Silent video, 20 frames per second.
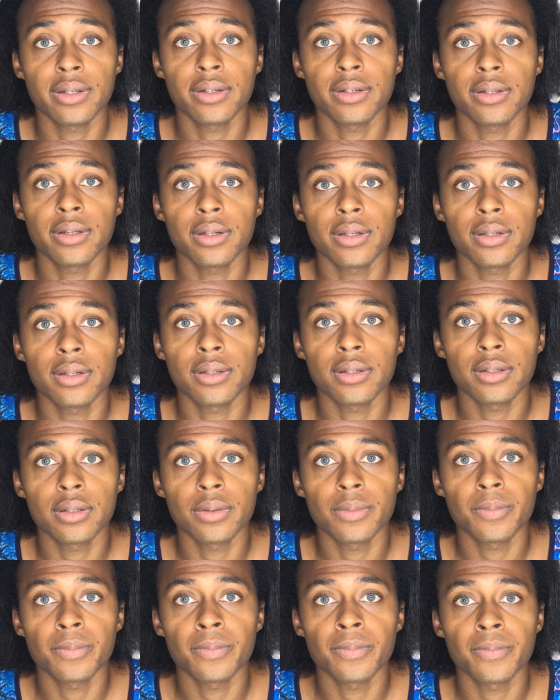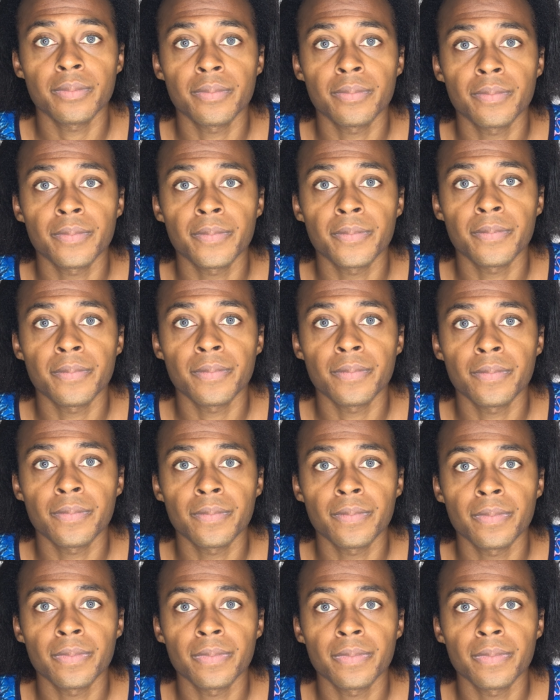Nobody speaks.